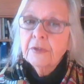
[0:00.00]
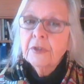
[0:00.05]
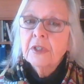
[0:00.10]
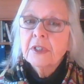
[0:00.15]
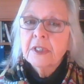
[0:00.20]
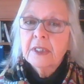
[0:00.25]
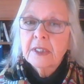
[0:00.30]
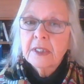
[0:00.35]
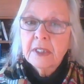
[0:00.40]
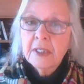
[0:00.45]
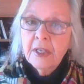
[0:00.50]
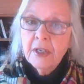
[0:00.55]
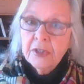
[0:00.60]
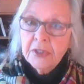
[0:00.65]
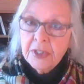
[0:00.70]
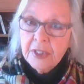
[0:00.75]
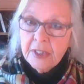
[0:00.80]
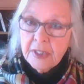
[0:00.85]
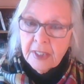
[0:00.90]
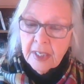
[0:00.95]
for
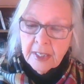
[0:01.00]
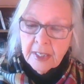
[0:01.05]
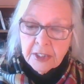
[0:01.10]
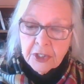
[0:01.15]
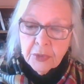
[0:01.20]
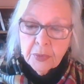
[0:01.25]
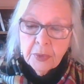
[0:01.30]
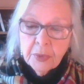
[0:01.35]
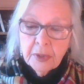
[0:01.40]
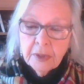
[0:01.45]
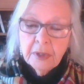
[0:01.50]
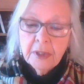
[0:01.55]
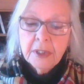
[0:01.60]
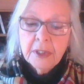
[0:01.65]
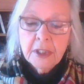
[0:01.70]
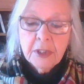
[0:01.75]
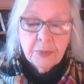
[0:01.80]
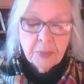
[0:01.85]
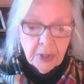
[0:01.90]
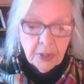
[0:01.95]
their sexual
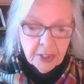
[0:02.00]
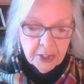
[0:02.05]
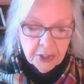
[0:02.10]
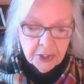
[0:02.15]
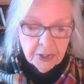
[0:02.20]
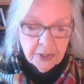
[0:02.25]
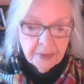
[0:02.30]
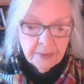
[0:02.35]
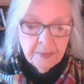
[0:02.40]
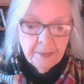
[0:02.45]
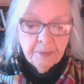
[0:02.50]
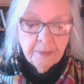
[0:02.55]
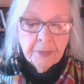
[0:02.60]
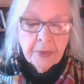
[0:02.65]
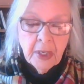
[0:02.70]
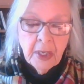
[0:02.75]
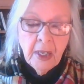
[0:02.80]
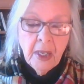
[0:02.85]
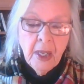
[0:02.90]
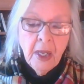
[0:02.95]
expression,
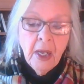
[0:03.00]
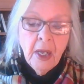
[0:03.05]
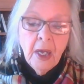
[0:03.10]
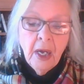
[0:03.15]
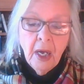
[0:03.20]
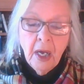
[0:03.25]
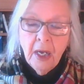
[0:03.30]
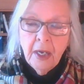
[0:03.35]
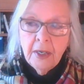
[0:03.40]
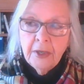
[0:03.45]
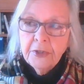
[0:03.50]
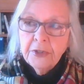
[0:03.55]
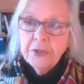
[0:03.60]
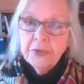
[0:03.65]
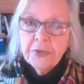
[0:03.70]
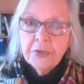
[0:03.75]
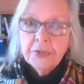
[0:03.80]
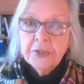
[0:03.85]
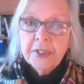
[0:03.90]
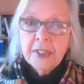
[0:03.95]

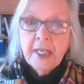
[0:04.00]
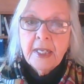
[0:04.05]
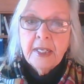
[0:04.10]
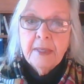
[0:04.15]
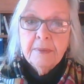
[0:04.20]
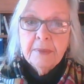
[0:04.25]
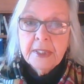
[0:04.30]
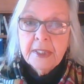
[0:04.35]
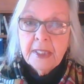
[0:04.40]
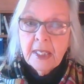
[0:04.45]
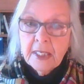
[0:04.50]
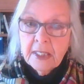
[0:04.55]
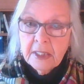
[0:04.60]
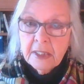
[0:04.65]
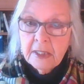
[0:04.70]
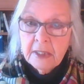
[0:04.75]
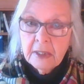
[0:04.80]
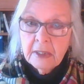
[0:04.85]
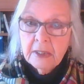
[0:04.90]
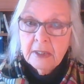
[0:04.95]
their
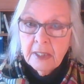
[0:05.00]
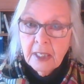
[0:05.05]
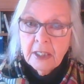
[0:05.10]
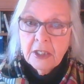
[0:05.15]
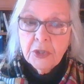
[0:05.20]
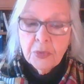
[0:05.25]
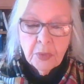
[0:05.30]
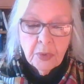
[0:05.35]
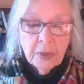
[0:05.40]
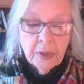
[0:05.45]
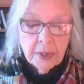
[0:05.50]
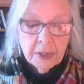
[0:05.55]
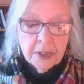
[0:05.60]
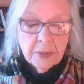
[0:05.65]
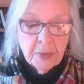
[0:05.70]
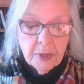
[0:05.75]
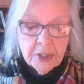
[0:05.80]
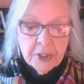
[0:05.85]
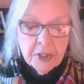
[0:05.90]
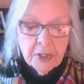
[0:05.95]
same-sex sexual
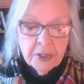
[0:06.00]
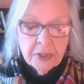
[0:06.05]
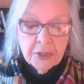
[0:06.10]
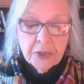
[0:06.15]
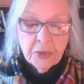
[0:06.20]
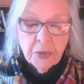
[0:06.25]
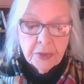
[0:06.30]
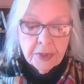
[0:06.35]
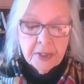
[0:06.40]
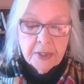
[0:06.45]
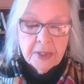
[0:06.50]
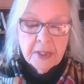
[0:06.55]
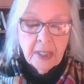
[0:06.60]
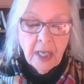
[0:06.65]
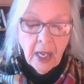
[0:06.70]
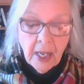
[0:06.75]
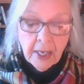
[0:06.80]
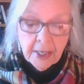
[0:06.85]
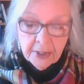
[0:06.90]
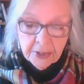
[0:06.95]
expressions or
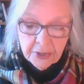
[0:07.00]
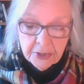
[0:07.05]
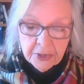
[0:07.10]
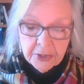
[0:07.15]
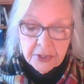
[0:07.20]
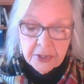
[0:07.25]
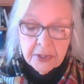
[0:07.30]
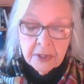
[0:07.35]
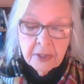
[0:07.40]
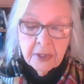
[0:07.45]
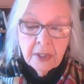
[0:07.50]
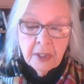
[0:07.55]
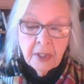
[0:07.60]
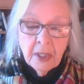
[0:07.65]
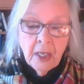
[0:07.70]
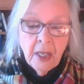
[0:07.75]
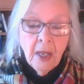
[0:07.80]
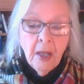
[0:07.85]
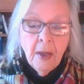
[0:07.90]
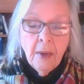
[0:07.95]
desires,
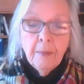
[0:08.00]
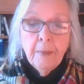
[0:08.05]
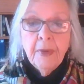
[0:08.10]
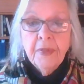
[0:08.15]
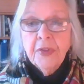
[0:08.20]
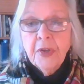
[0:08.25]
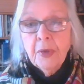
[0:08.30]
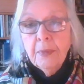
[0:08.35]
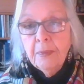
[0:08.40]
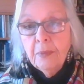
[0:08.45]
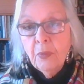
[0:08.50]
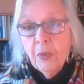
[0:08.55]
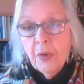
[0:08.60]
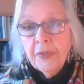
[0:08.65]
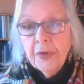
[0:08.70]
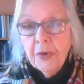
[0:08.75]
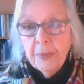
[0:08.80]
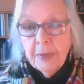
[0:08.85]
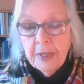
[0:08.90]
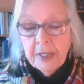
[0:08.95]
but
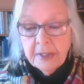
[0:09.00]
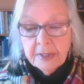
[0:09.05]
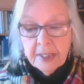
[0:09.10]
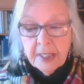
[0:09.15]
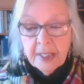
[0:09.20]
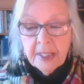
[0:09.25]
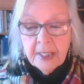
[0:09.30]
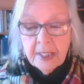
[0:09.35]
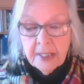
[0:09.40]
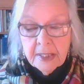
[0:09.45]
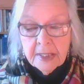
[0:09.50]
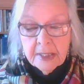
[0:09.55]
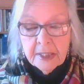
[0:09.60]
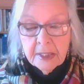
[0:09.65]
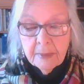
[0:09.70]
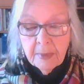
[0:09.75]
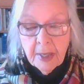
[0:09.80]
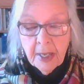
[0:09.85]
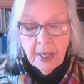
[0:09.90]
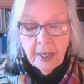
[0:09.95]
what they're being
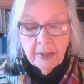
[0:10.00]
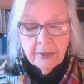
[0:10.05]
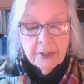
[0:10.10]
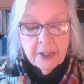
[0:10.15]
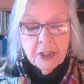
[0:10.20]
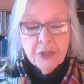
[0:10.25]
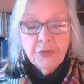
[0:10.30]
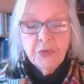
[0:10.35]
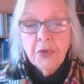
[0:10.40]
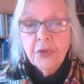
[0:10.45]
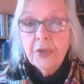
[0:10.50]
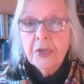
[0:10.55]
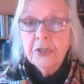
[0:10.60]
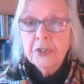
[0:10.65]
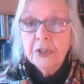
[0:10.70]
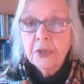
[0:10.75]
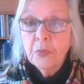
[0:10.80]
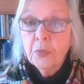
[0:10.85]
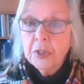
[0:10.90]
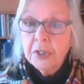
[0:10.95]
teased about is for
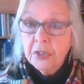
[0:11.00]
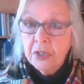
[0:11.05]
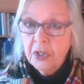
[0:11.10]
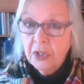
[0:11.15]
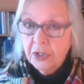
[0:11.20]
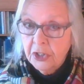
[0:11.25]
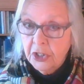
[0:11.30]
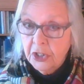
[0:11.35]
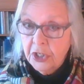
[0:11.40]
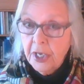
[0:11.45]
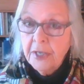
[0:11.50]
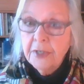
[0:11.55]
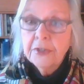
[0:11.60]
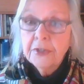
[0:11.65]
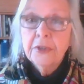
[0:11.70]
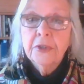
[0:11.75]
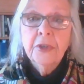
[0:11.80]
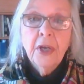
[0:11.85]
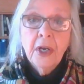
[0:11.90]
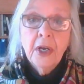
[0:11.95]
their what's called
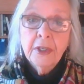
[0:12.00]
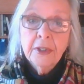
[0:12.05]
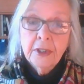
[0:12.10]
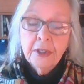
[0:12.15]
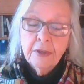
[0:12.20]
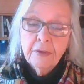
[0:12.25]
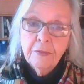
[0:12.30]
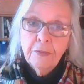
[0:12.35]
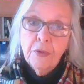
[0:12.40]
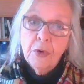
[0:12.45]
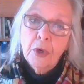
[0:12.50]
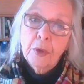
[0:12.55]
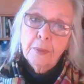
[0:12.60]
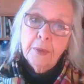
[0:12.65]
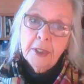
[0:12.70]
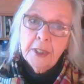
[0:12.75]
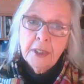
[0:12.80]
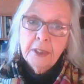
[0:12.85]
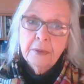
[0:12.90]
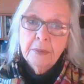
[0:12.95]
gender
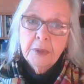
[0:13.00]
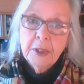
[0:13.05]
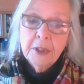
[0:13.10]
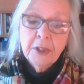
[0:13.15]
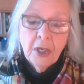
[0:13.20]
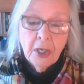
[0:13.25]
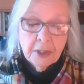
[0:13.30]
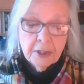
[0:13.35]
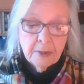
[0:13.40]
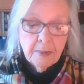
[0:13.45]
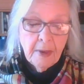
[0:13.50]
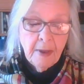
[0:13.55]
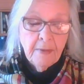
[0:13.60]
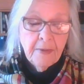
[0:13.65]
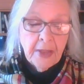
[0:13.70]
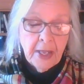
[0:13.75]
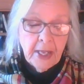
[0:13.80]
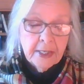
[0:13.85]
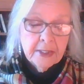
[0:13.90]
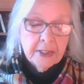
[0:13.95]
nonconformity, and we talked
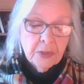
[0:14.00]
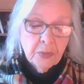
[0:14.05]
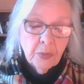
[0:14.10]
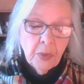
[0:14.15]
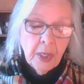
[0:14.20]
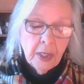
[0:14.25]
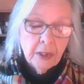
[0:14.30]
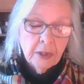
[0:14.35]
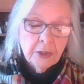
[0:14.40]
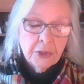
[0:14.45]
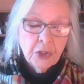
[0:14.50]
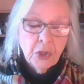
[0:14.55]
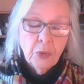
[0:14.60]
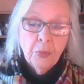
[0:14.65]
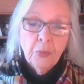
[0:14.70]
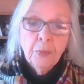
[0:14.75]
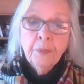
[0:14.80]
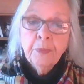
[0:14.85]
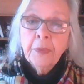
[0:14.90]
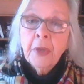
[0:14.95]
about that as well.
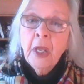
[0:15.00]
So